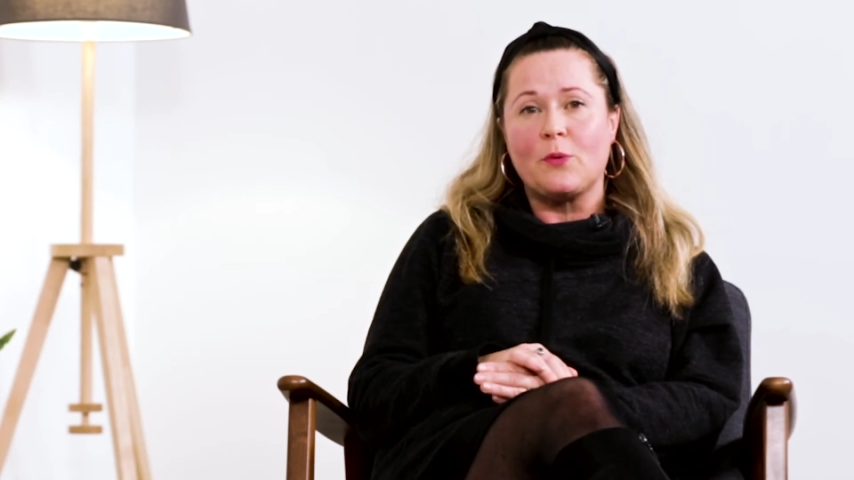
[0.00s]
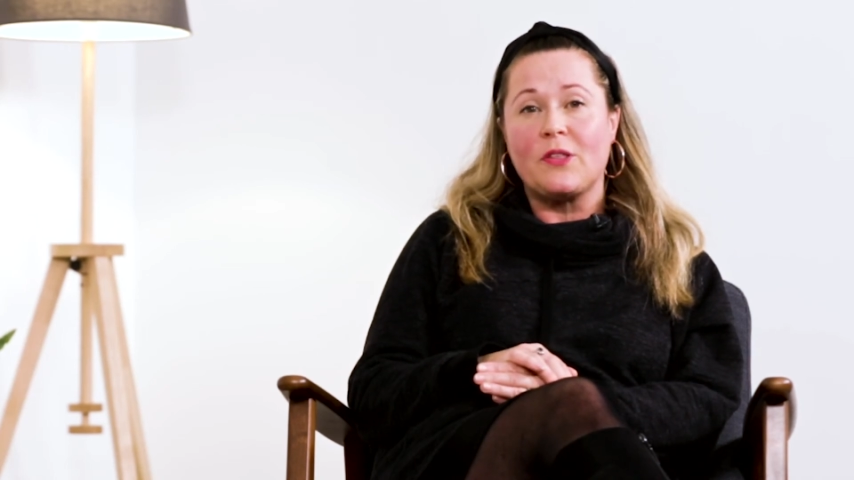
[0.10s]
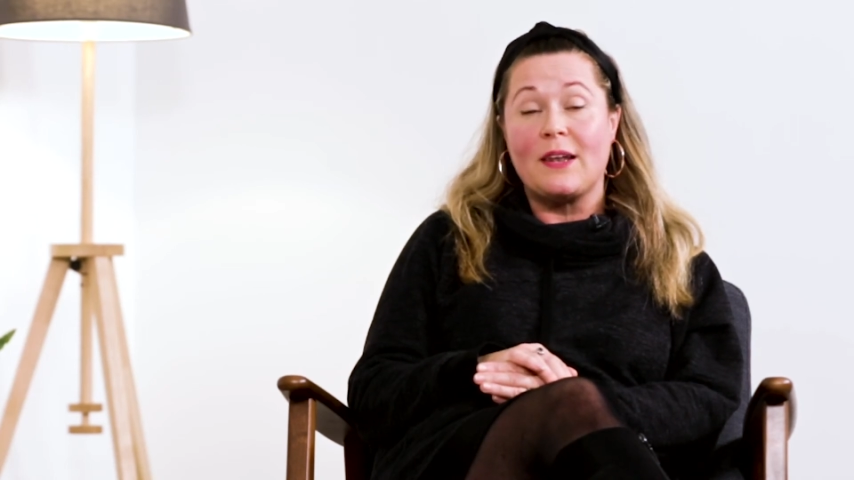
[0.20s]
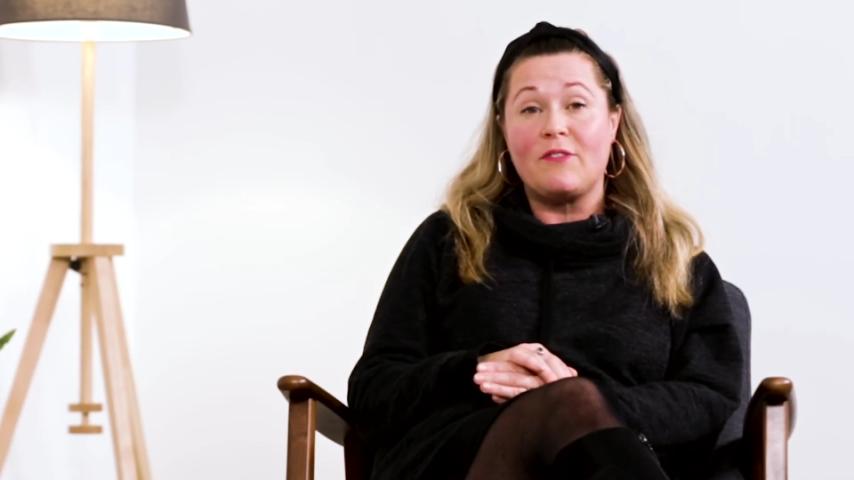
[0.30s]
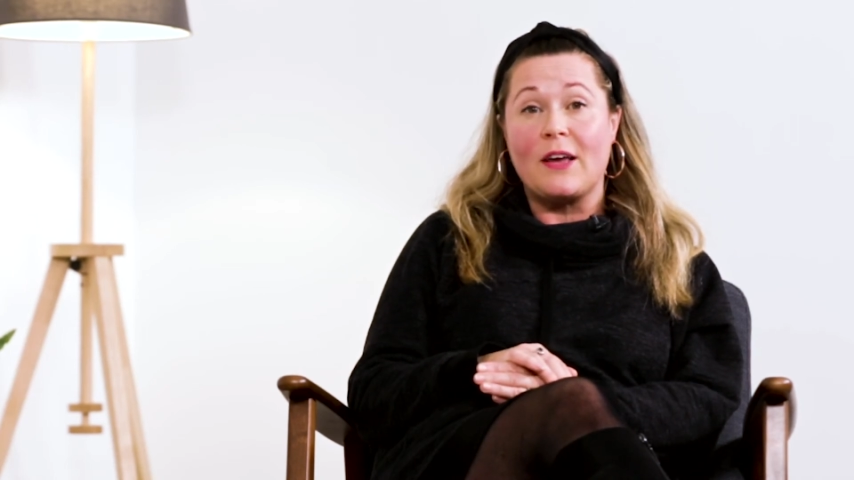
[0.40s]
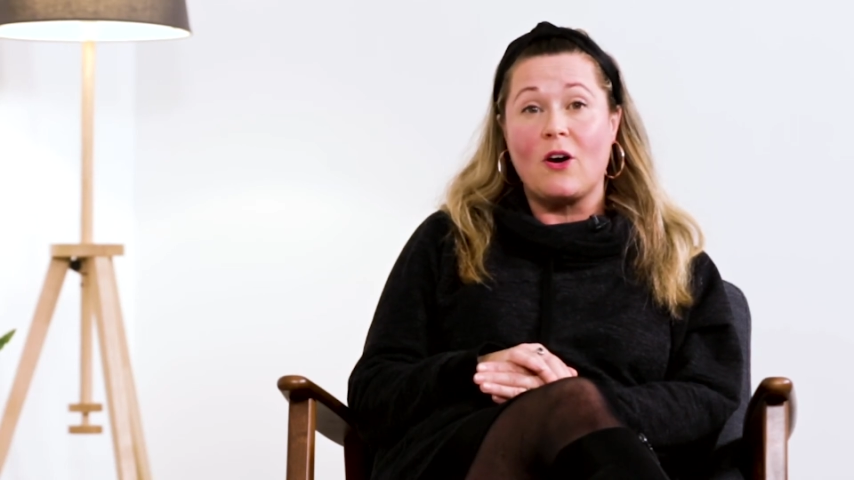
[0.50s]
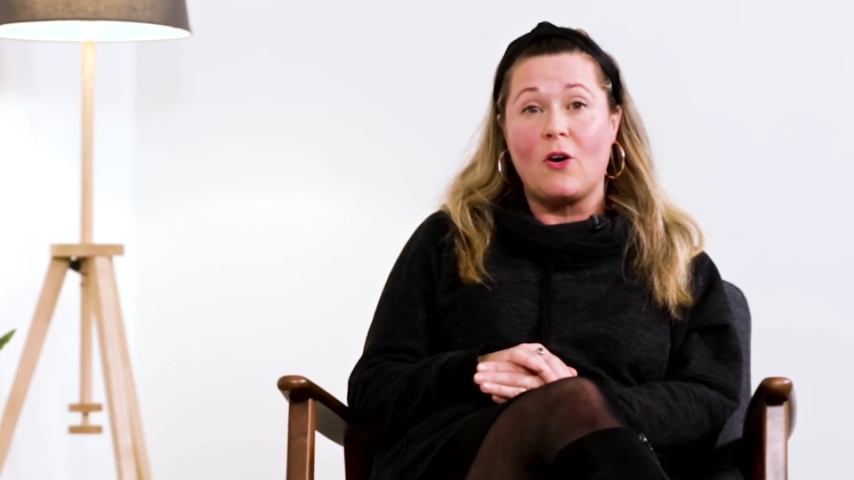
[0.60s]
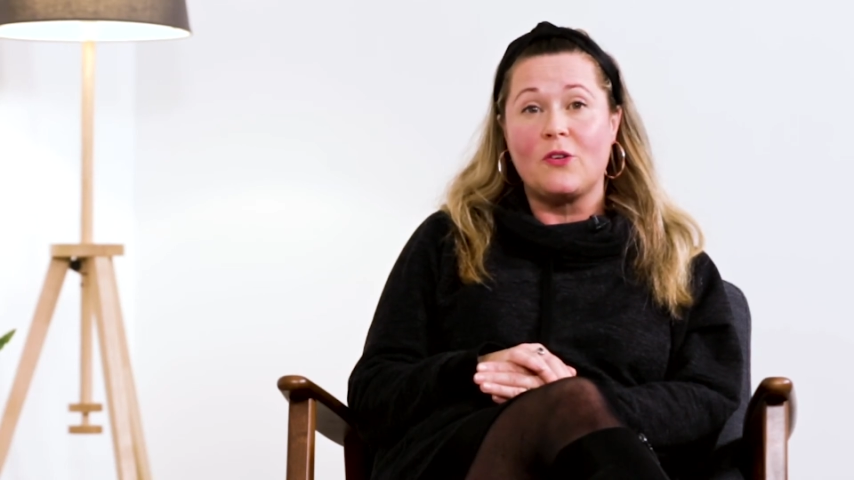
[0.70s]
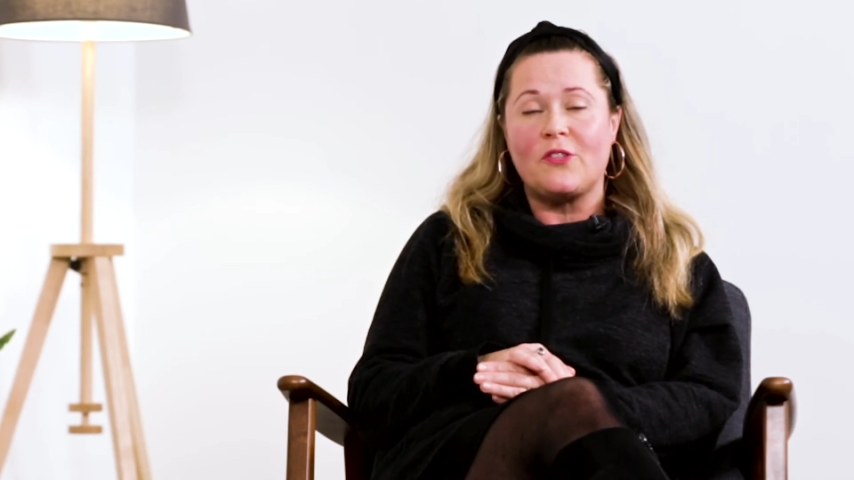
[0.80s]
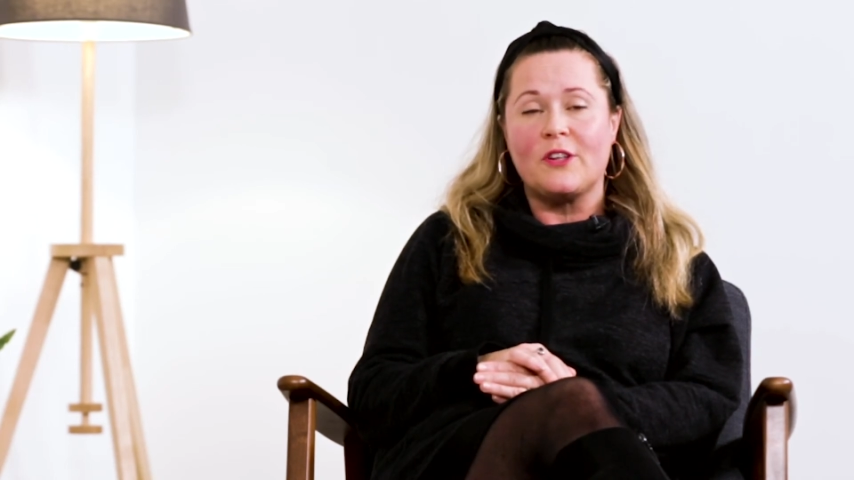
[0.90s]
with the living
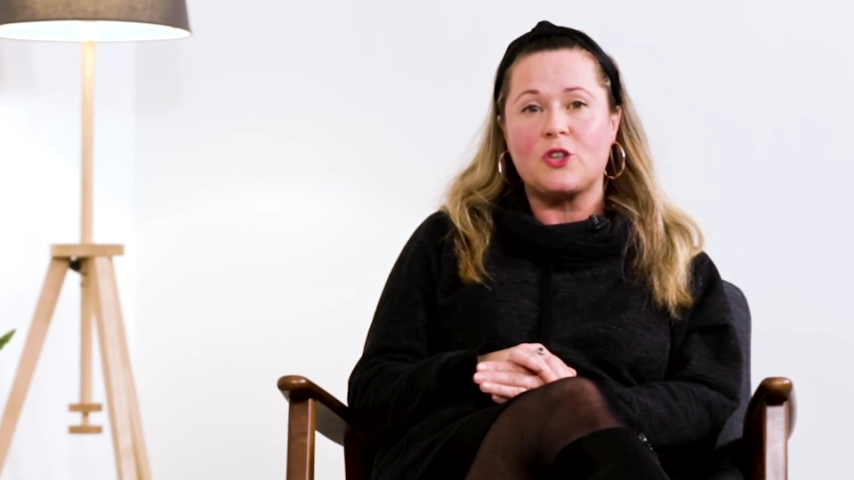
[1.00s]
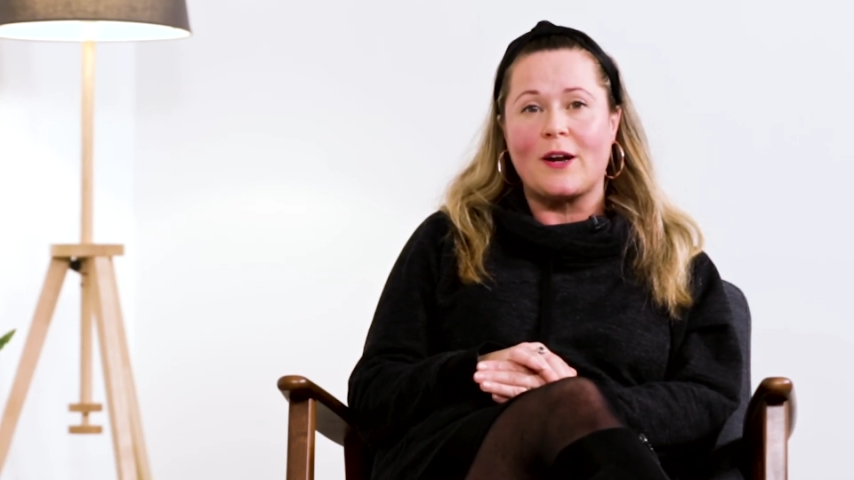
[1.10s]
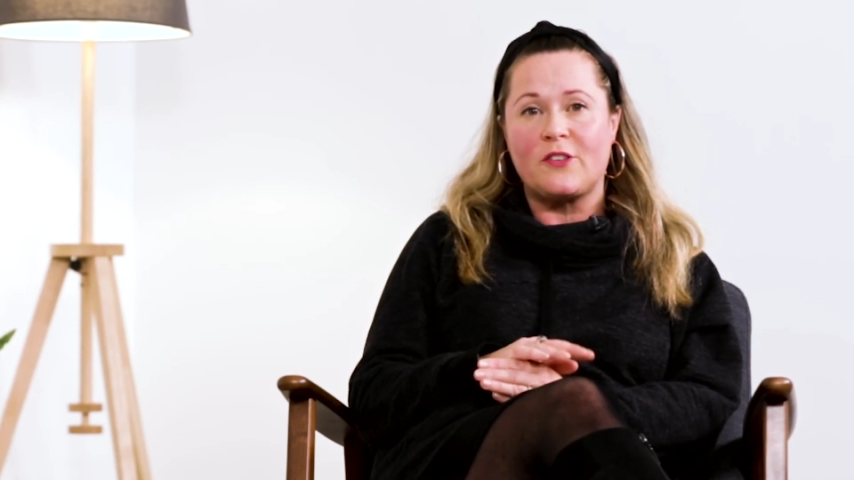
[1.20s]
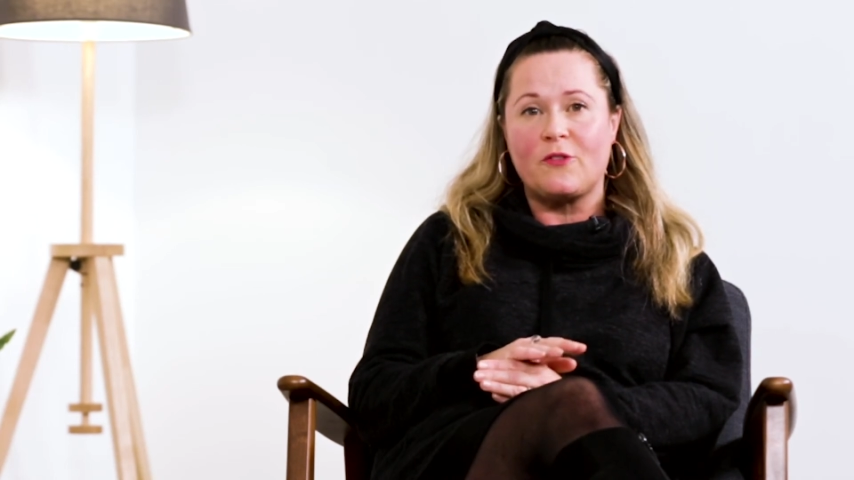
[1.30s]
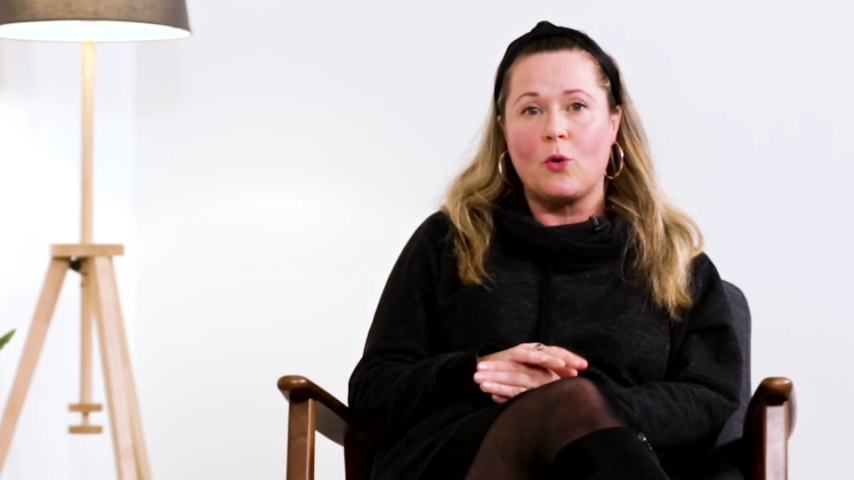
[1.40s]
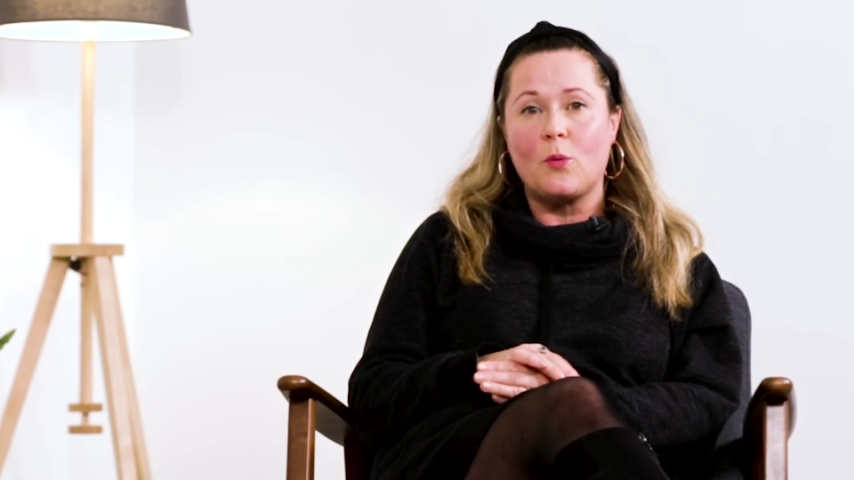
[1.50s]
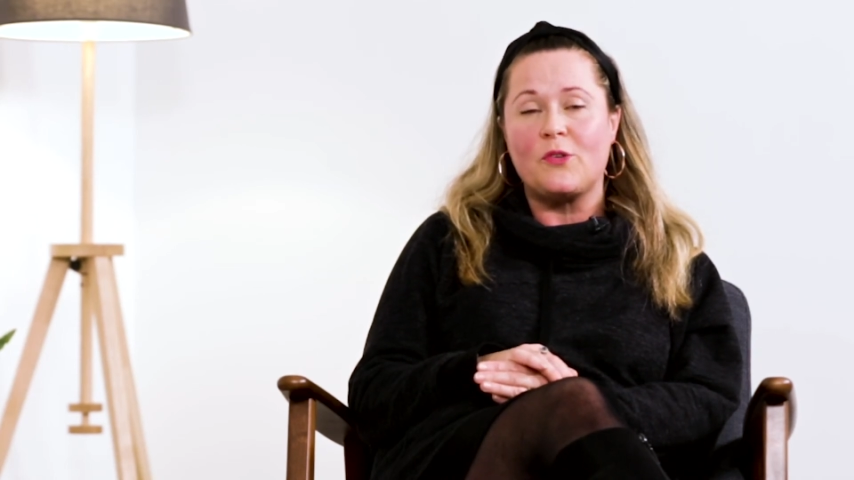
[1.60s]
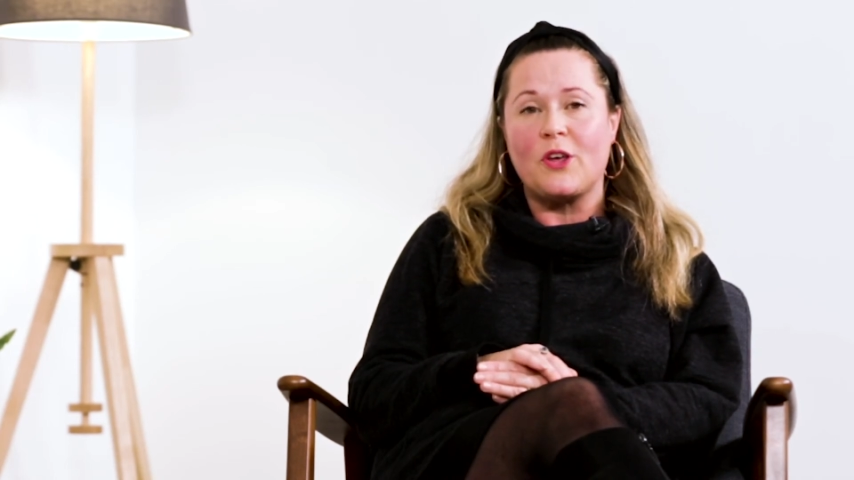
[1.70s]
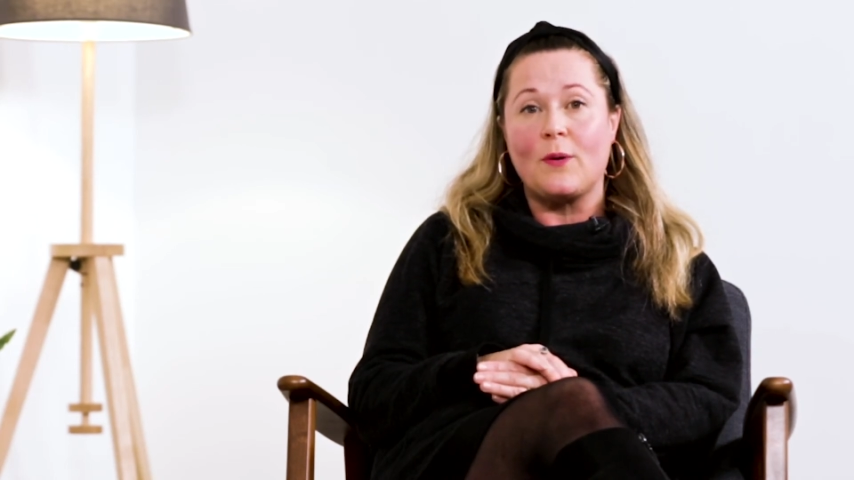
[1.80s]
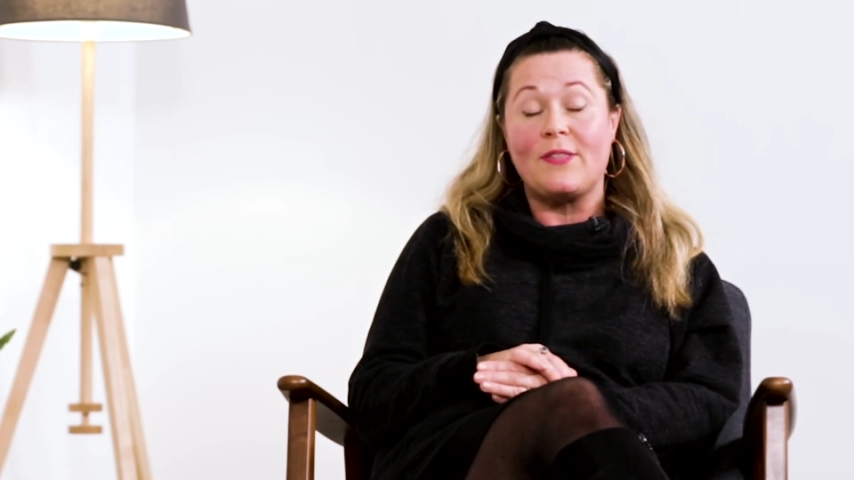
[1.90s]
God that transforms you.